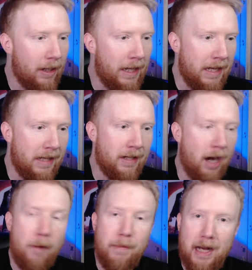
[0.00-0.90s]
He
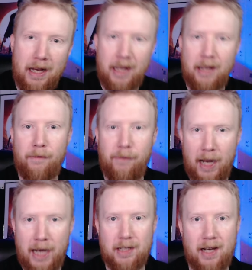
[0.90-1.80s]
dominated in The
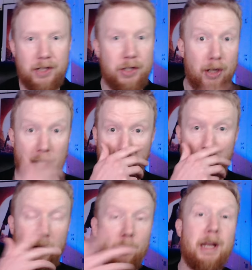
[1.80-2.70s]
Flash last year. I don't
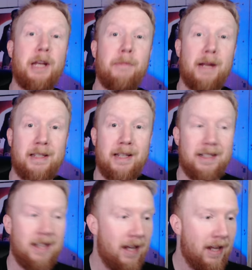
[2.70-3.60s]
care what anybody says.